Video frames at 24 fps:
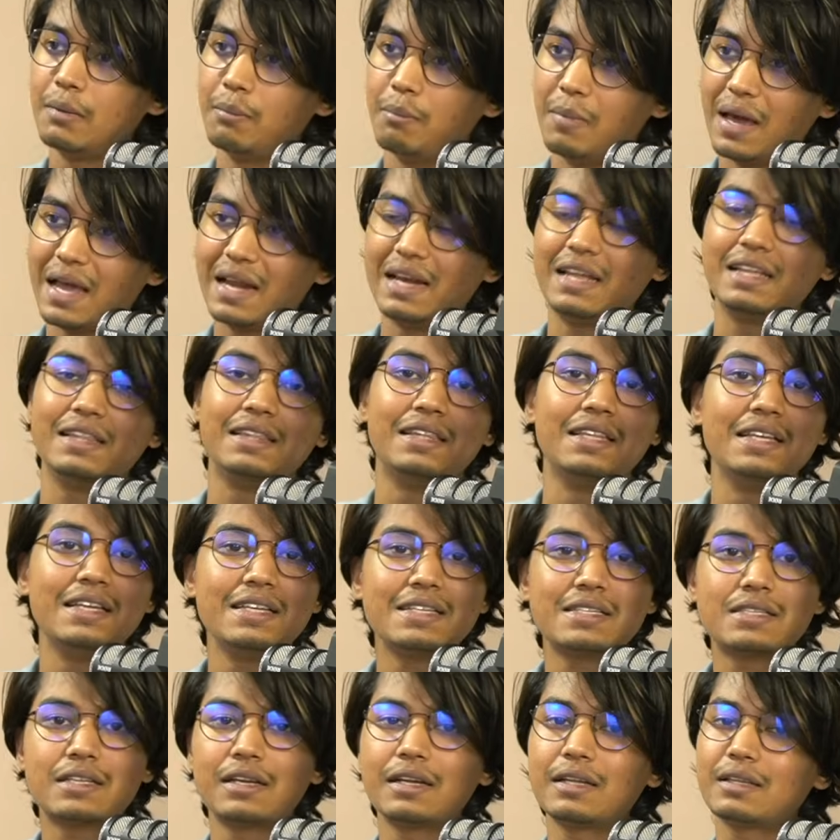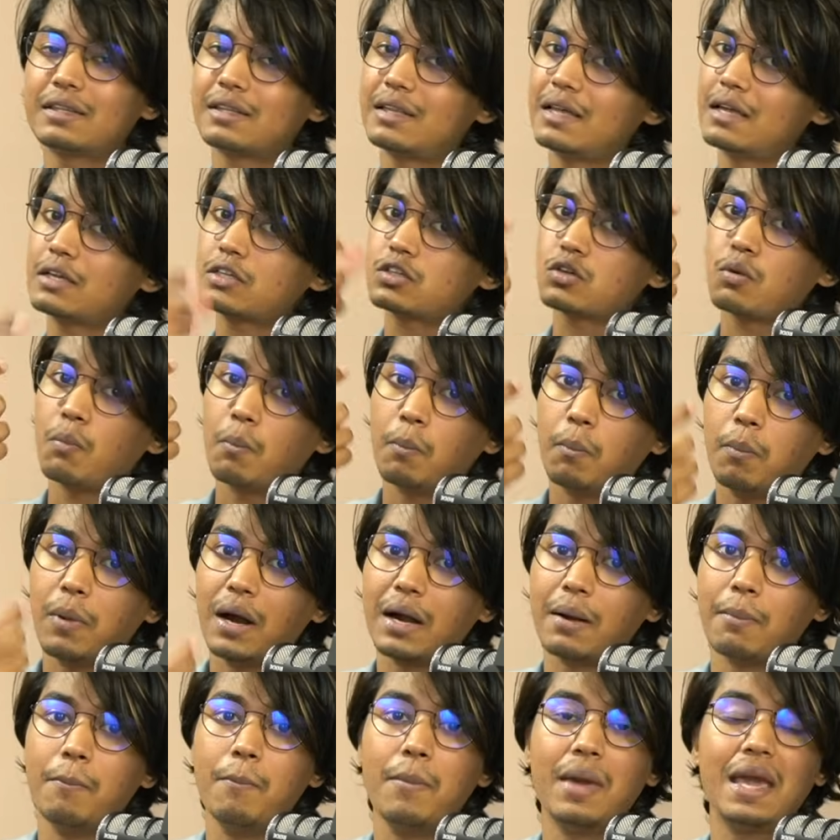Mainly these 3 things,
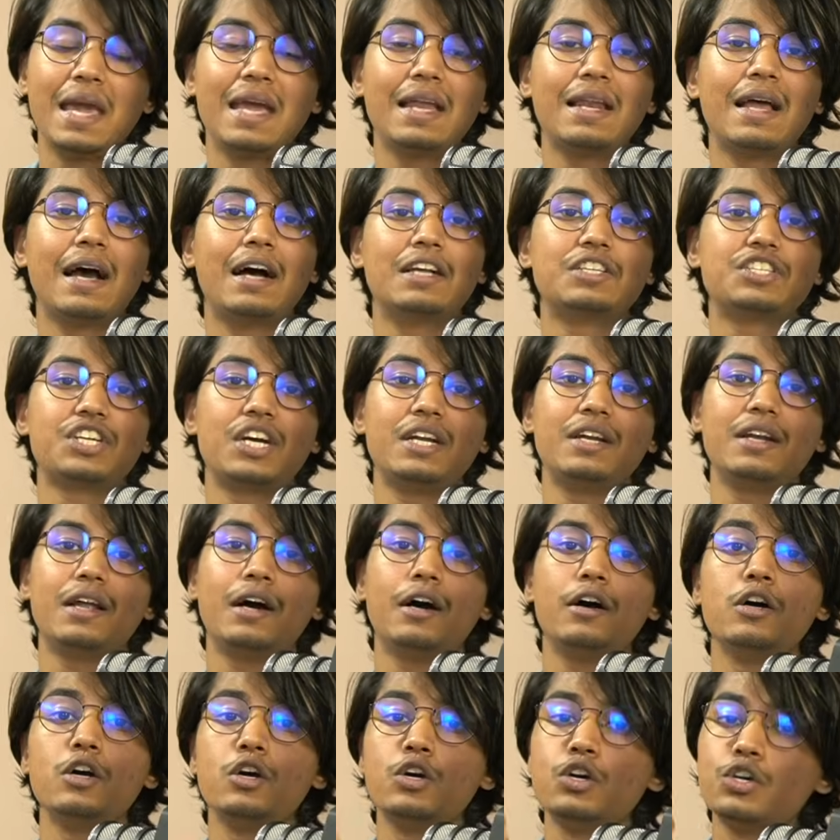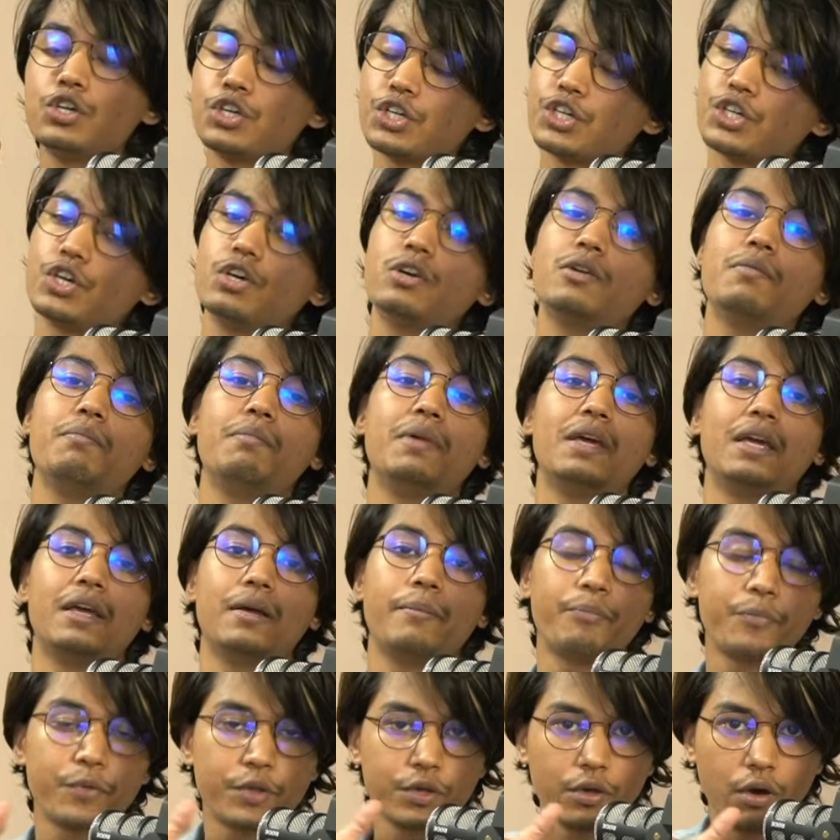but main agenda should be
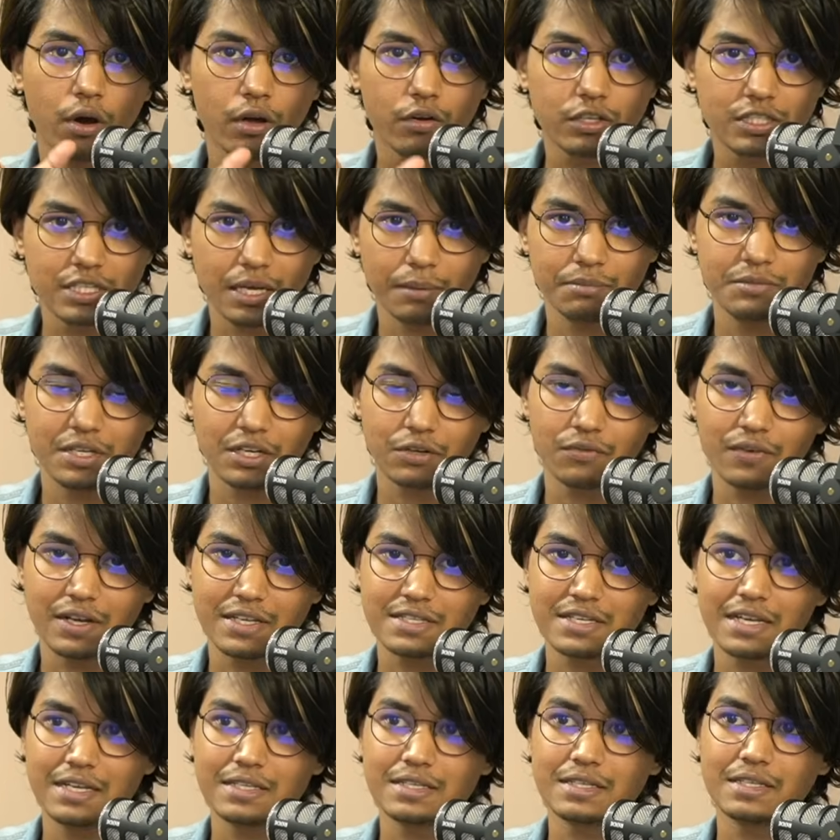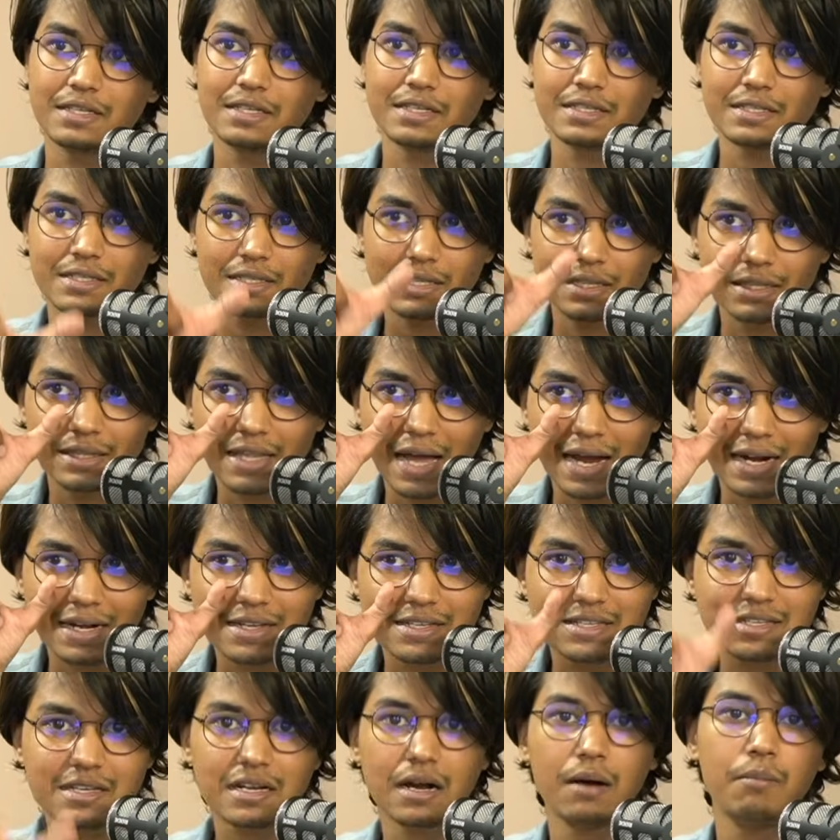your subject-wise test series. That
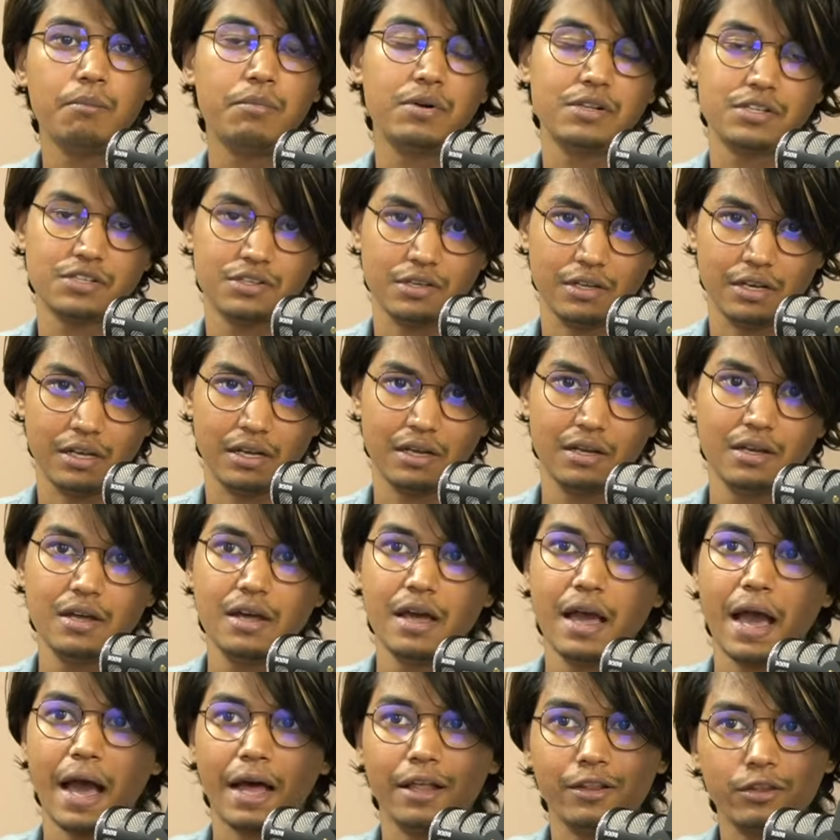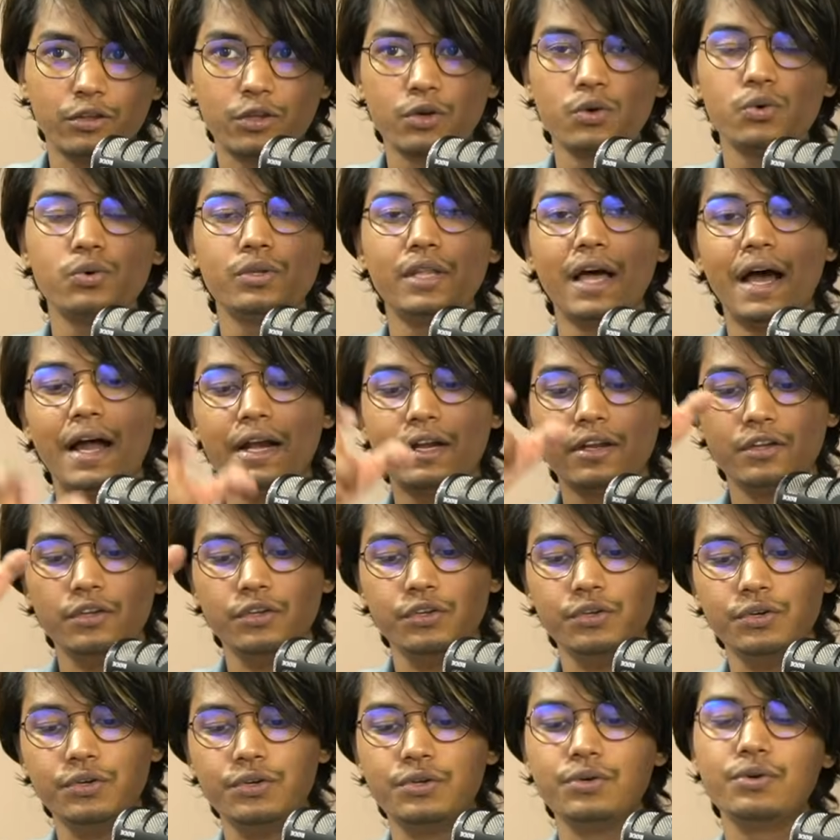is compulsory, and through that
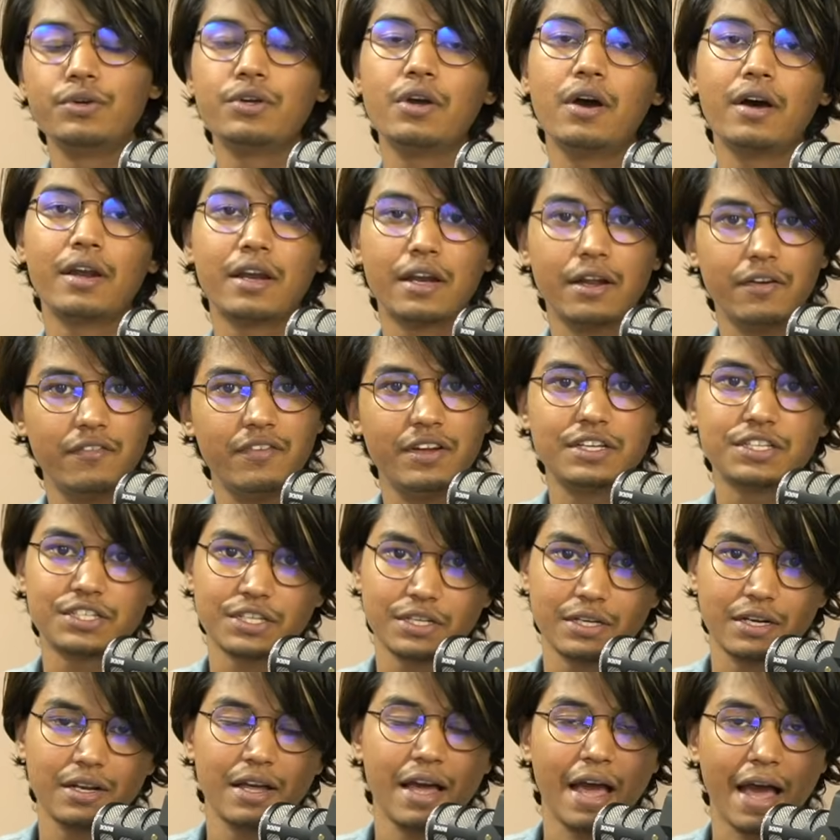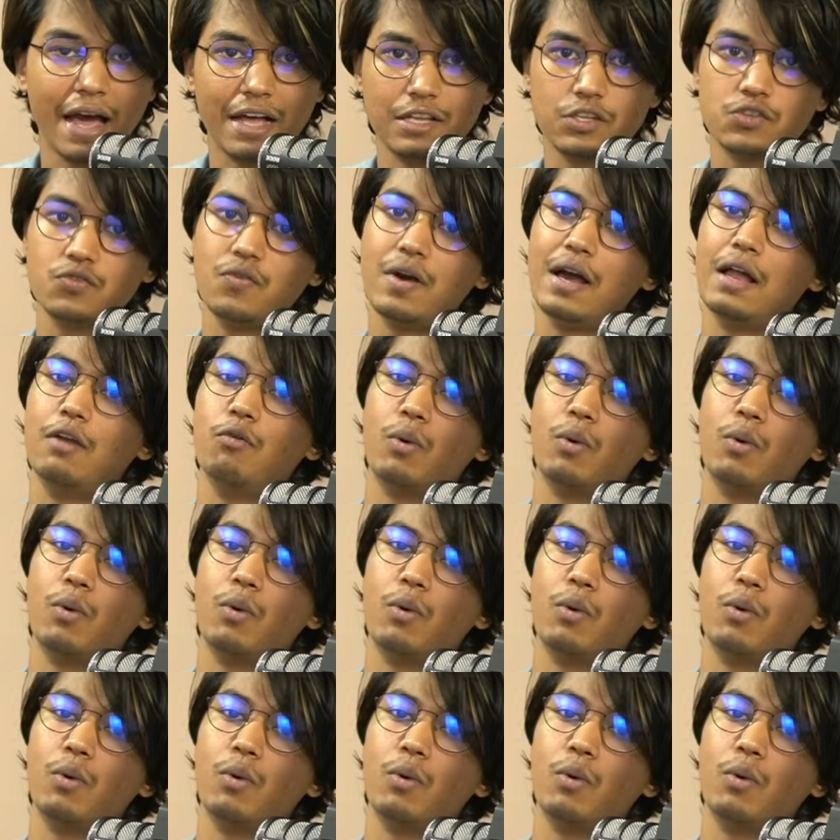you do your revision as well.